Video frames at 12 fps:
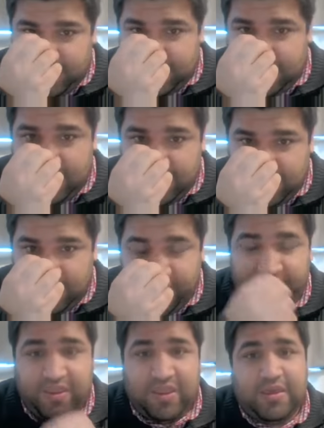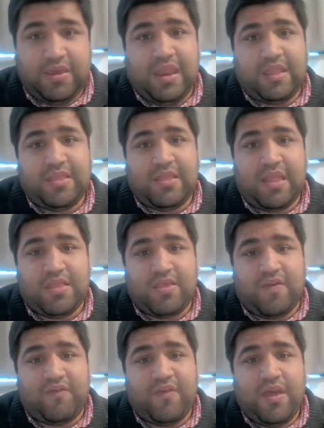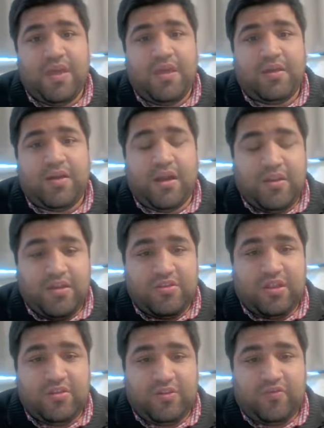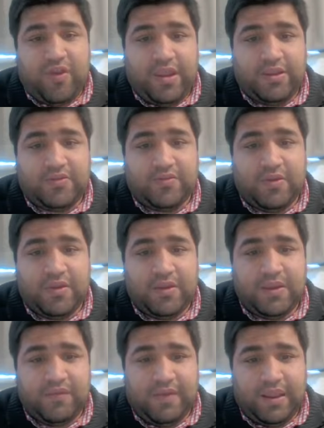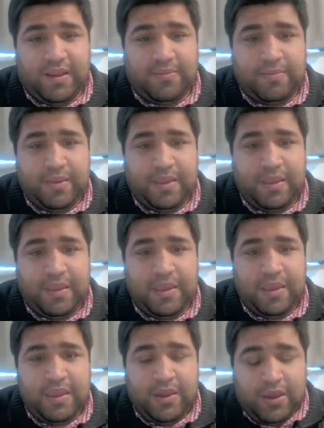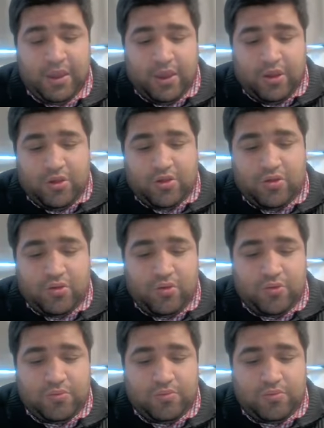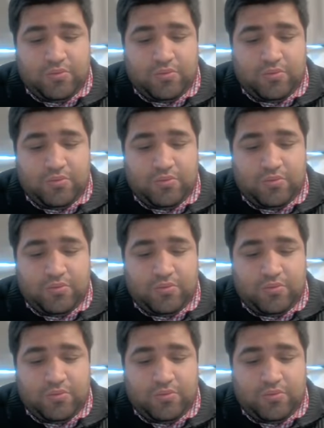sense of fear and sense of courage that you're trying to develop. So,